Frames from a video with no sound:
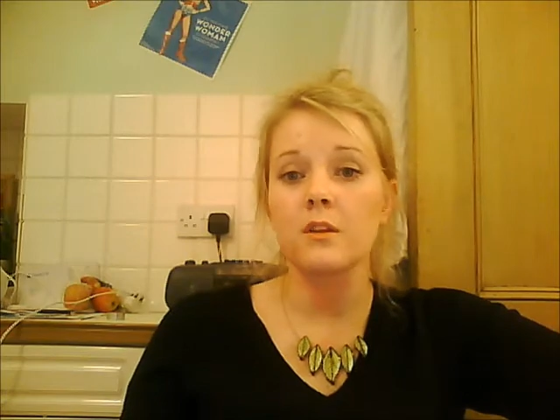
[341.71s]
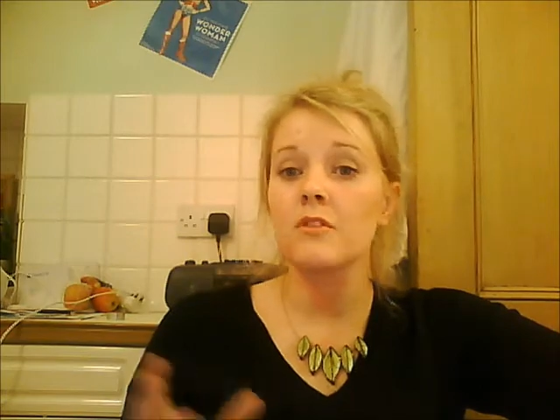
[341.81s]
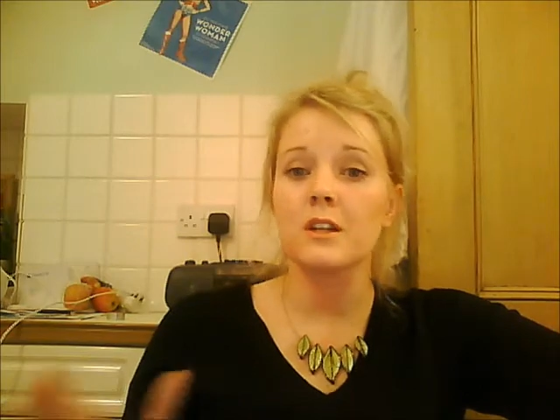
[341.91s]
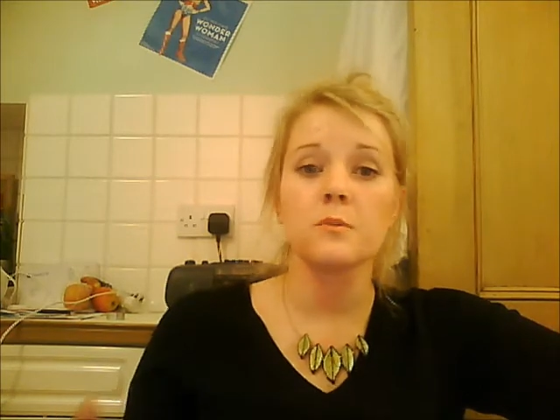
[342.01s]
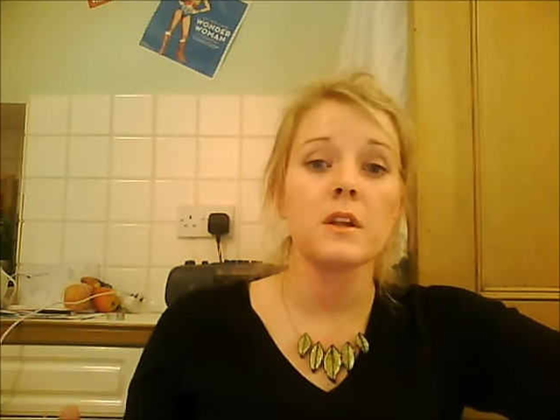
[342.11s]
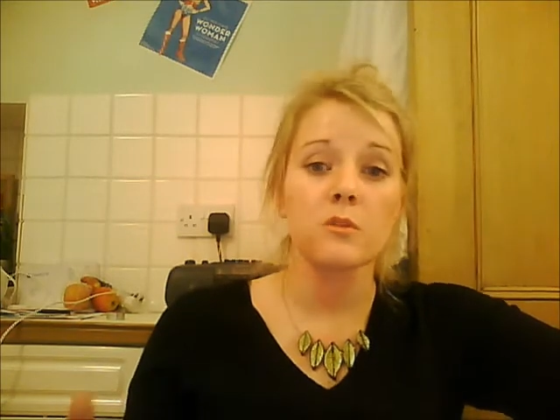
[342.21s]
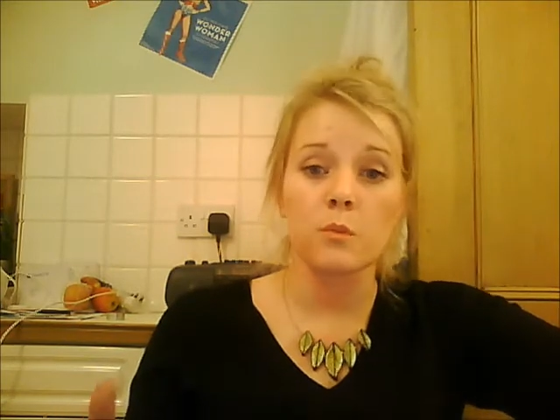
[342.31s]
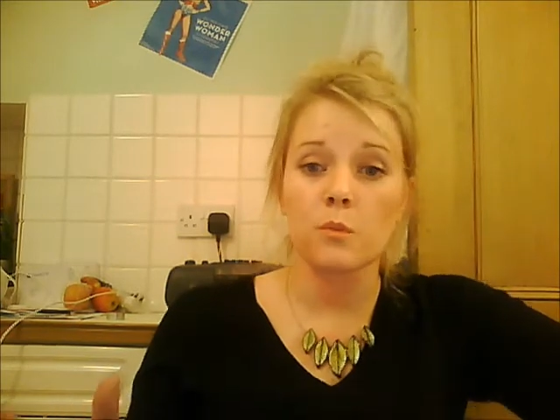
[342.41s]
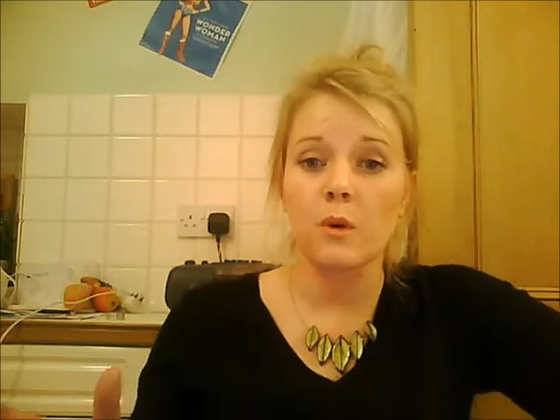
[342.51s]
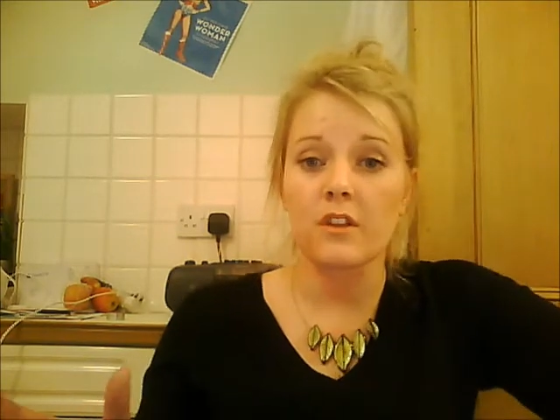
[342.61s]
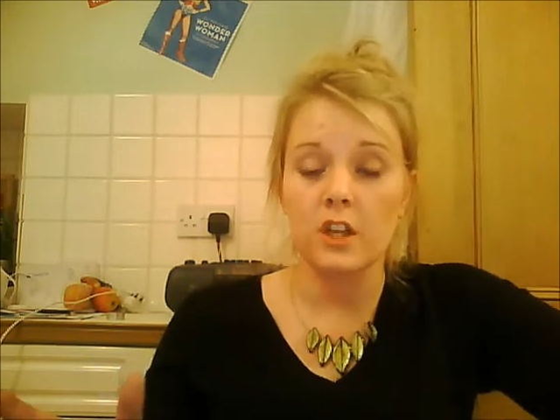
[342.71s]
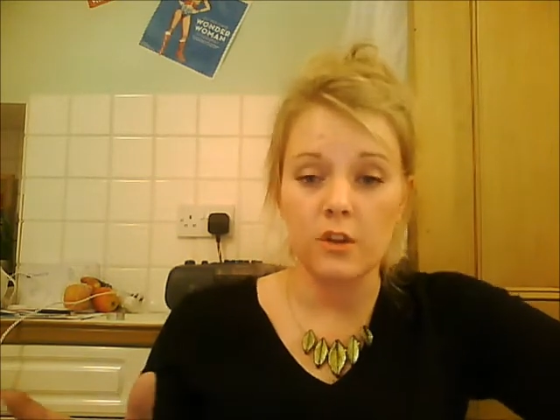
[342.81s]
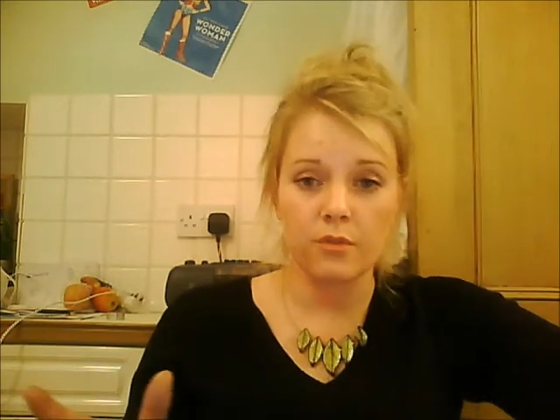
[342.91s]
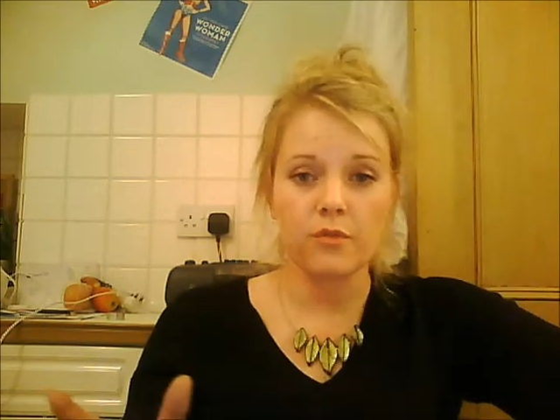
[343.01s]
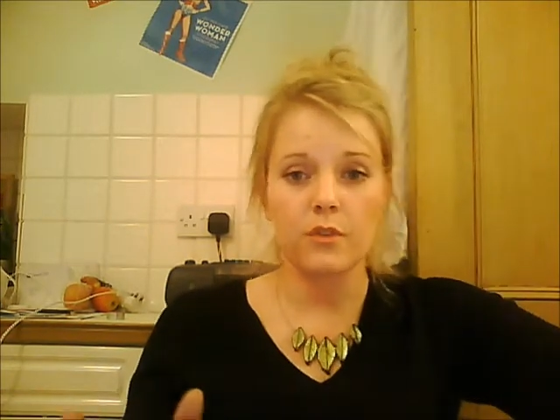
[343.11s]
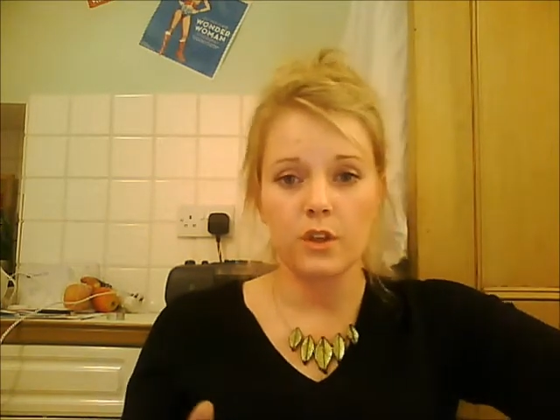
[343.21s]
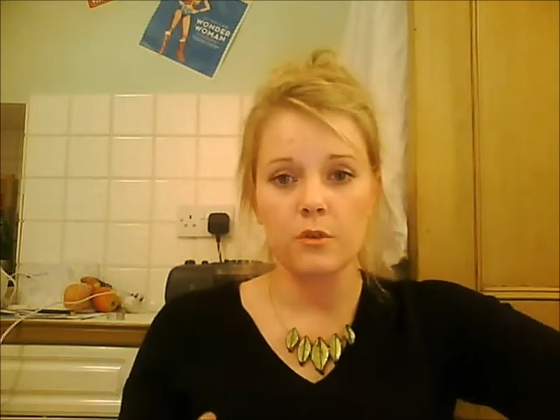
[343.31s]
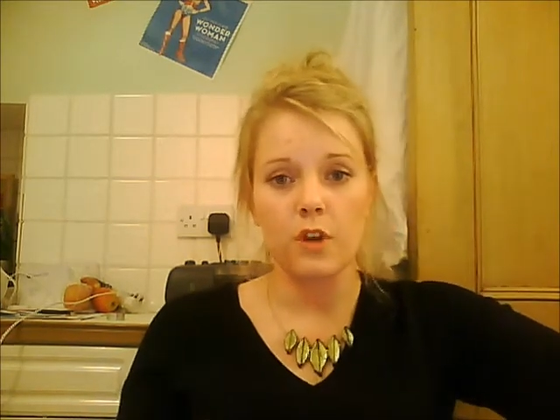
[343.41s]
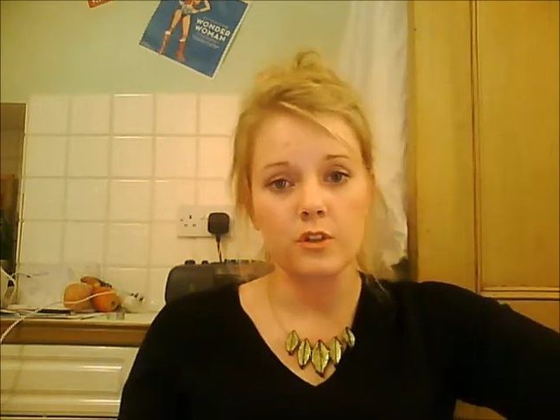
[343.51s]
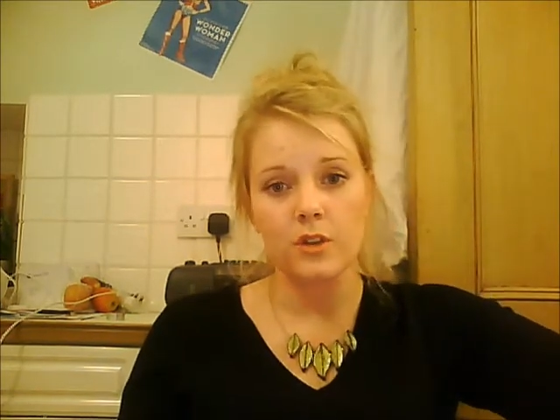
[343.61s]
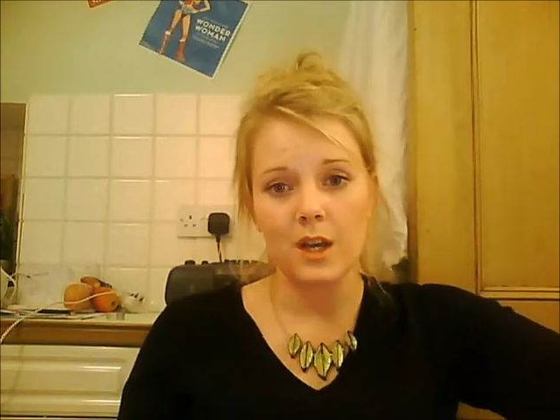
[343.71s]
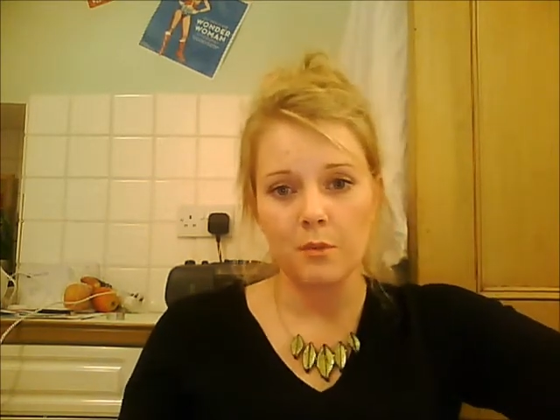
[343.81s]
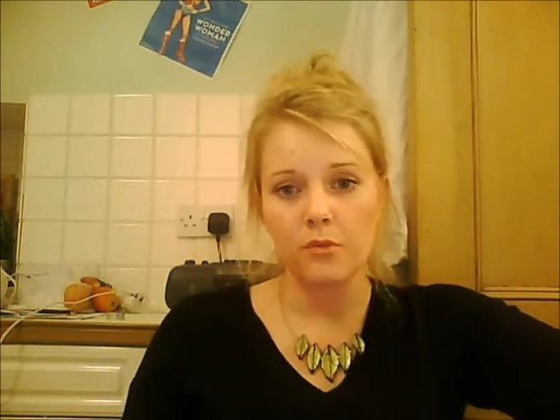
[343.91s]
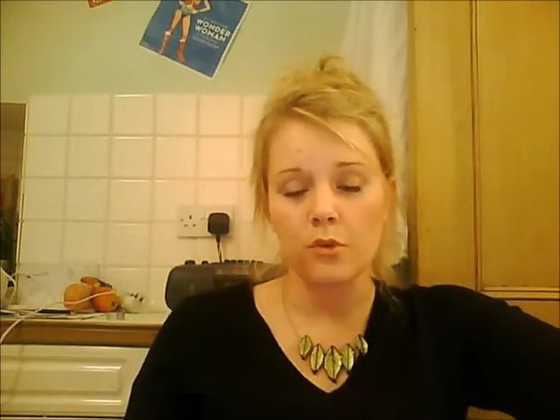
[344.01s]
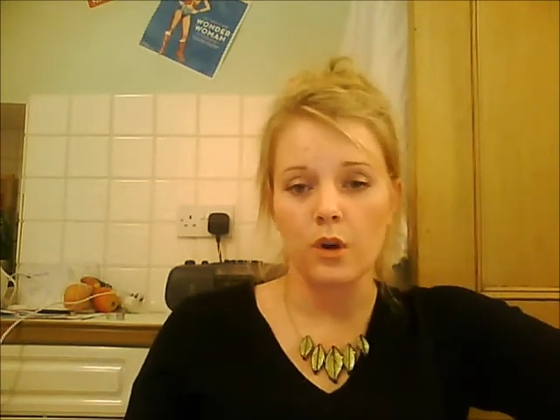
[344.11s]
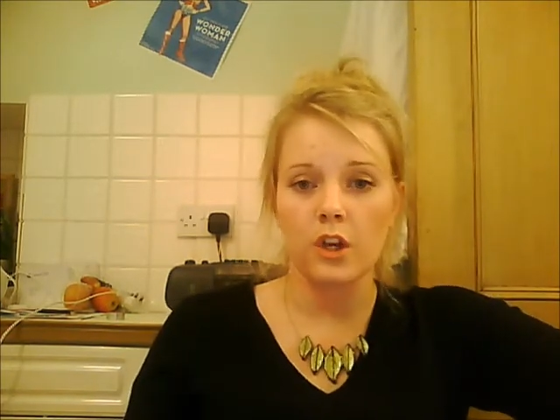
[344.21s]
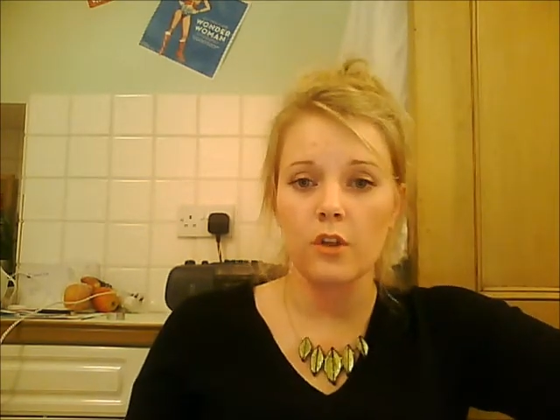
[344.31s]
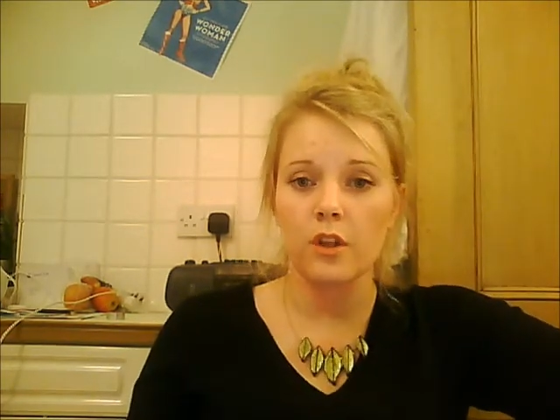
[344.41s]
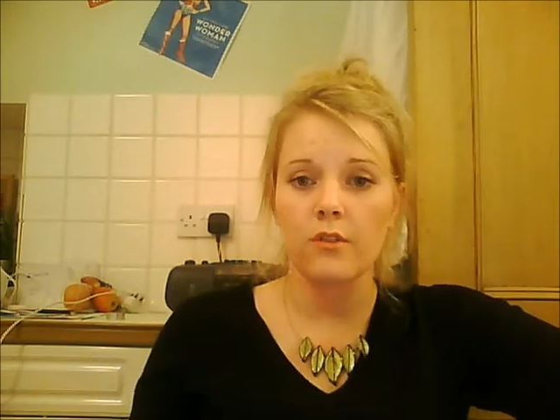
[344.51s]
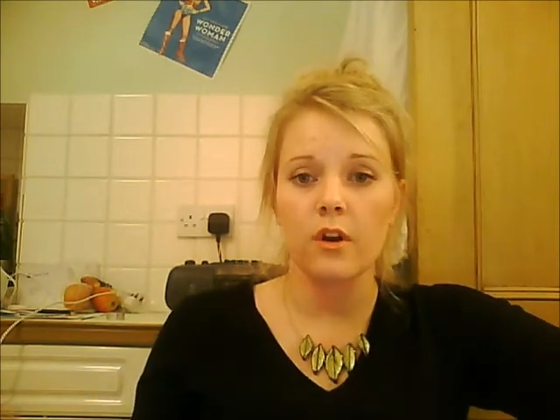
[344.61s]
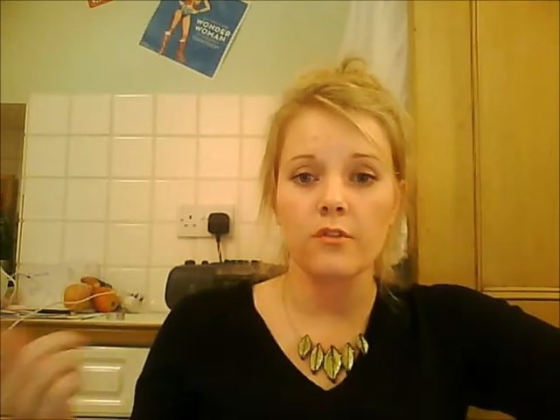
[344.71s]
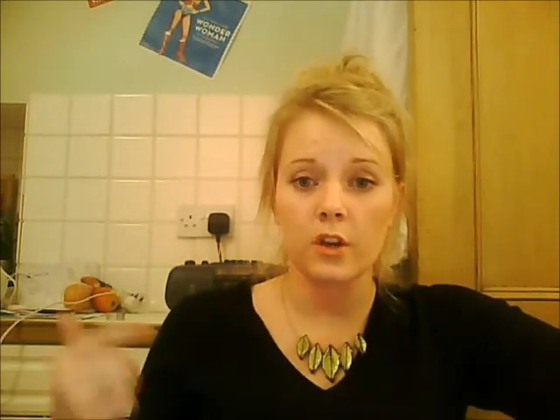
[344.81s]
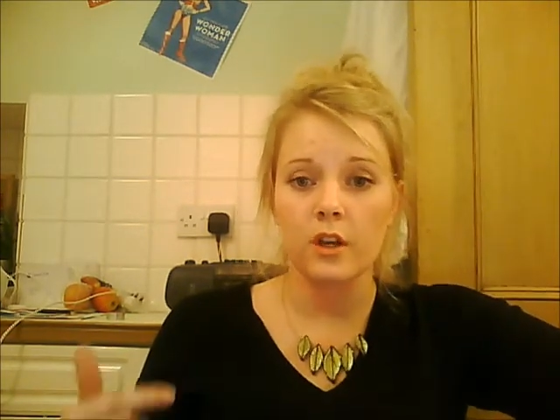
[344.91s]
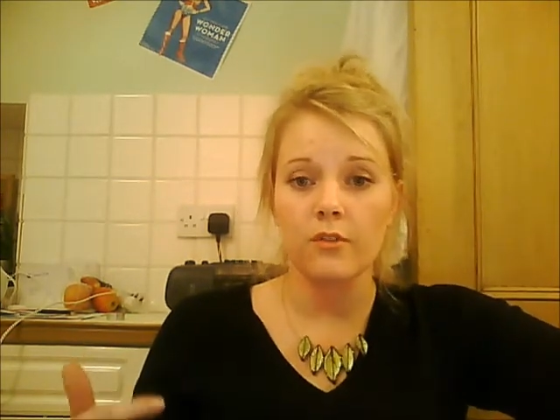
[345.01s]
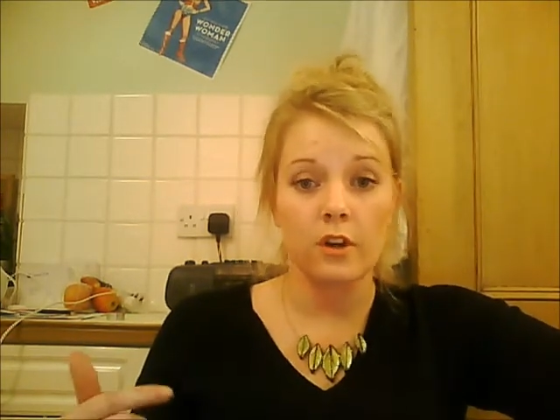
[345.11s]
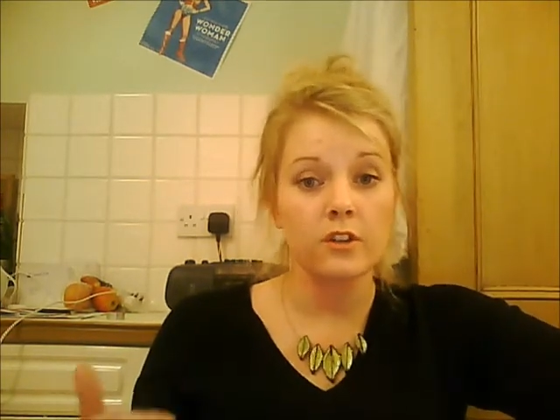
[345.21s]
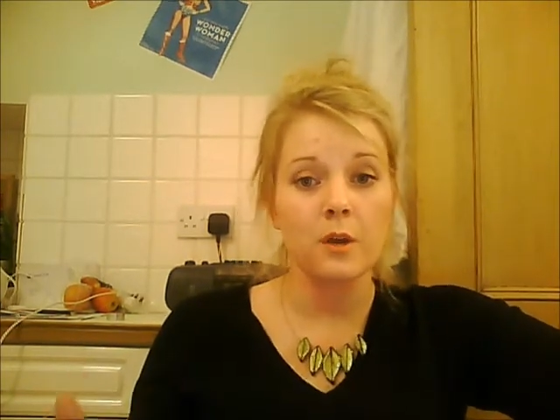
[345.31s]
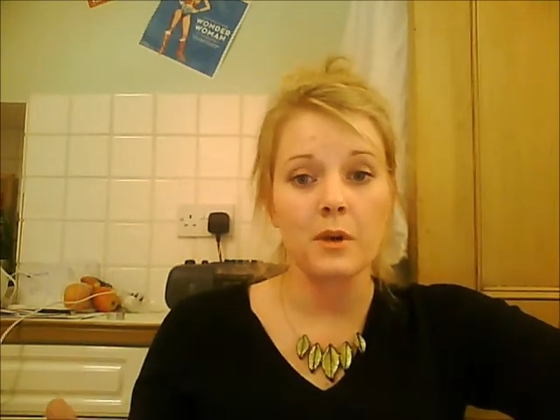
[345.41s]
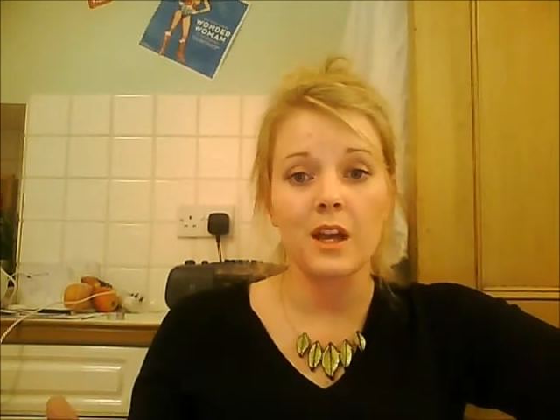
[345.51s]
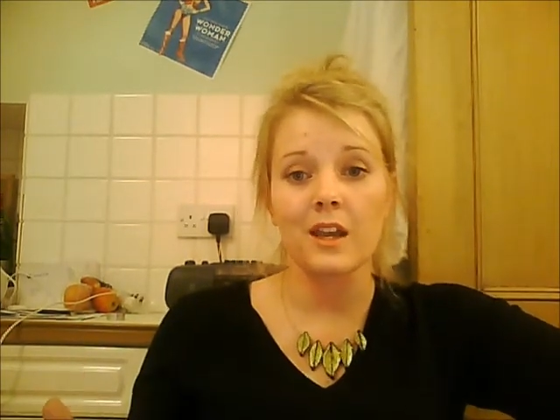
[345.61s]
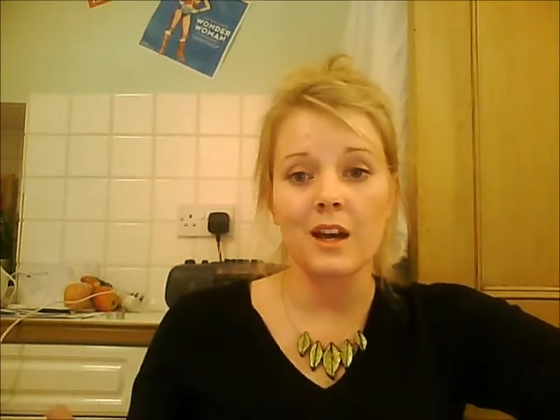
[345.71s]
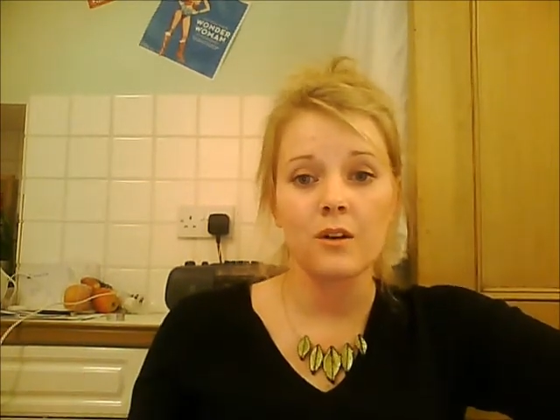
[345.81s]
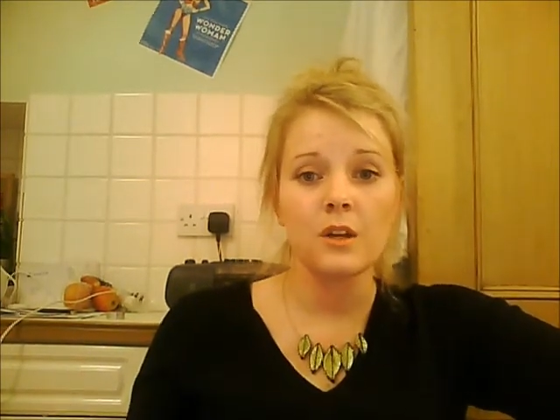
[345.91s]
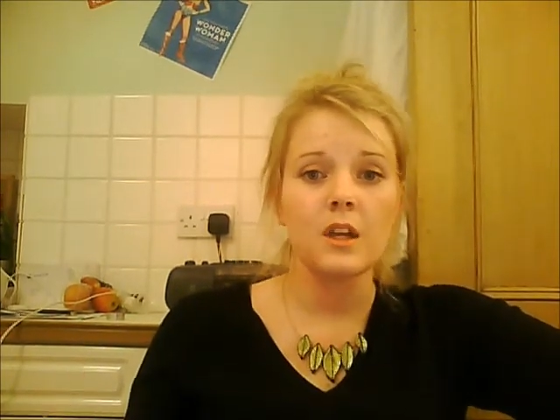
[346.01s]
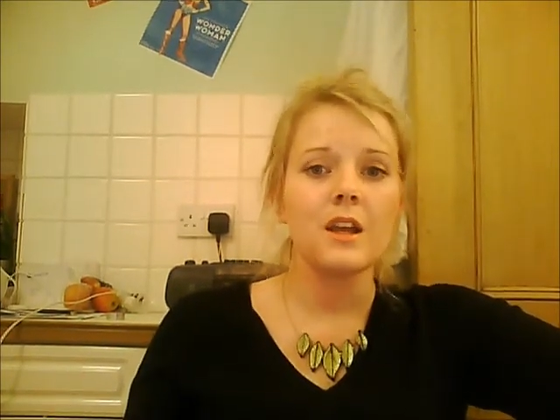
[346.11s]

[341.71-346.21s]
It really depends whether you've dyed your hair before. I know that if I dye my hair now,